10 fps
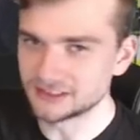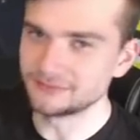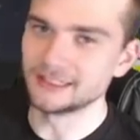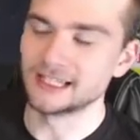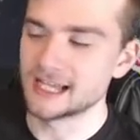
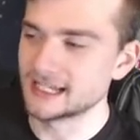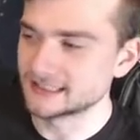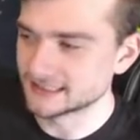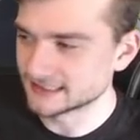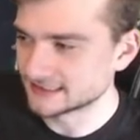should be the guy
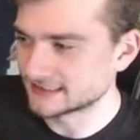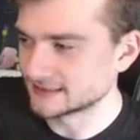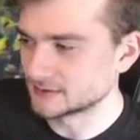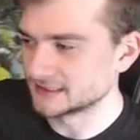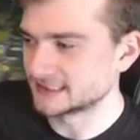to,
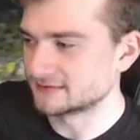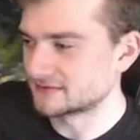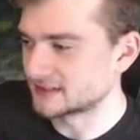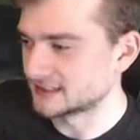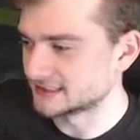to hoist it
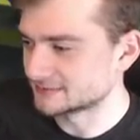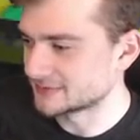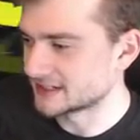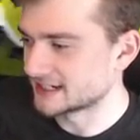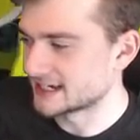first.
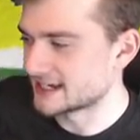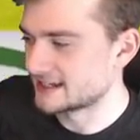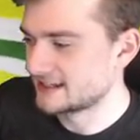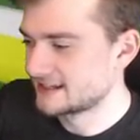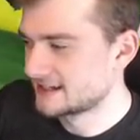But, uh,
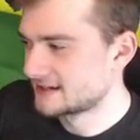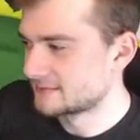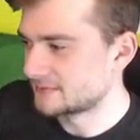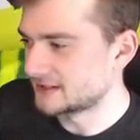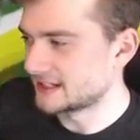
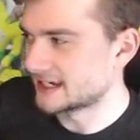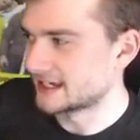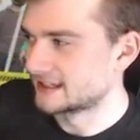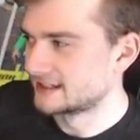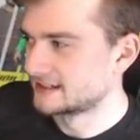but
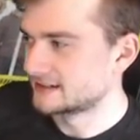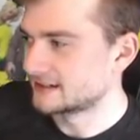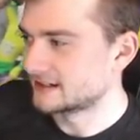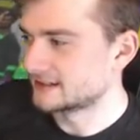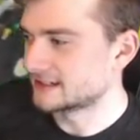yeah.
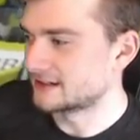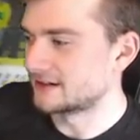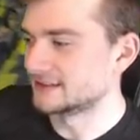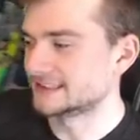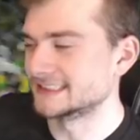
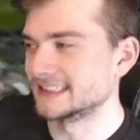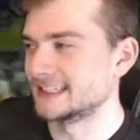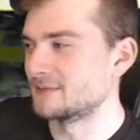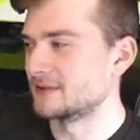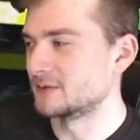Oh, I was going to say,
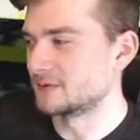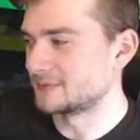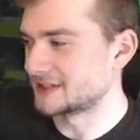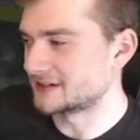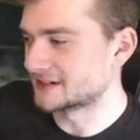tell me it
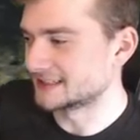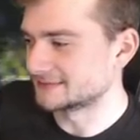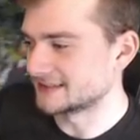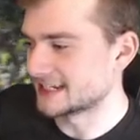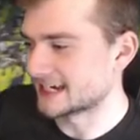would be
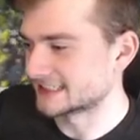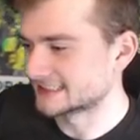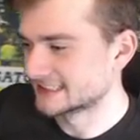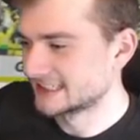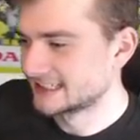Crosby
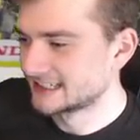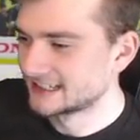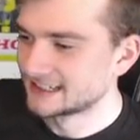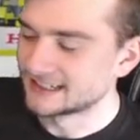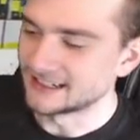next.
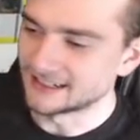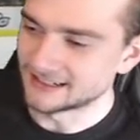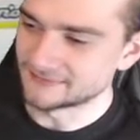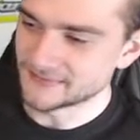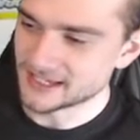
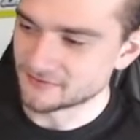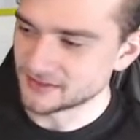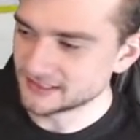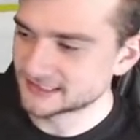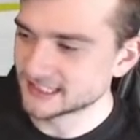Oh, man.
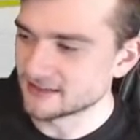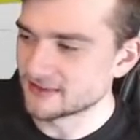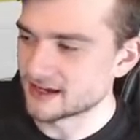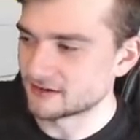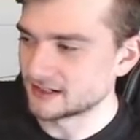Vince
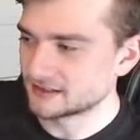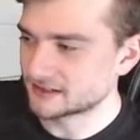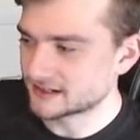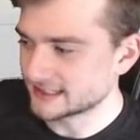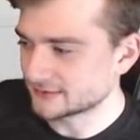Dunn, though.
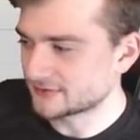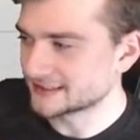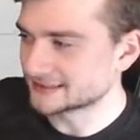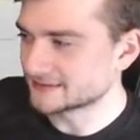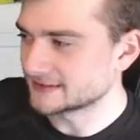Another great
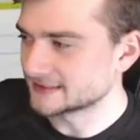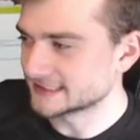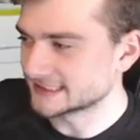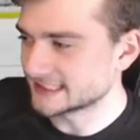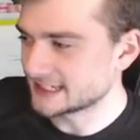defenseman on
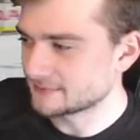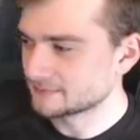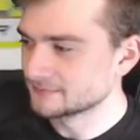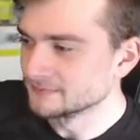this team.